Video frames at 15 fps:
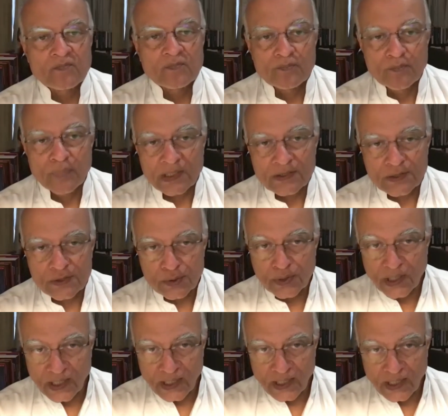But
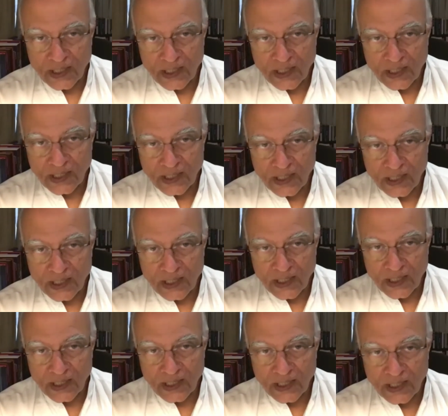today,
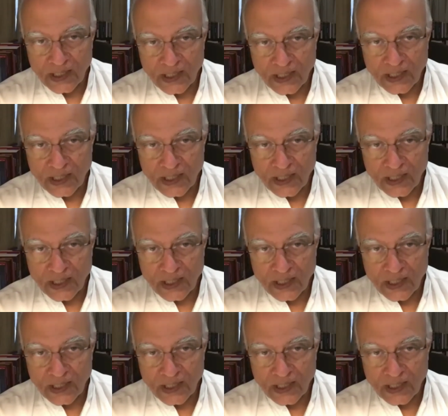say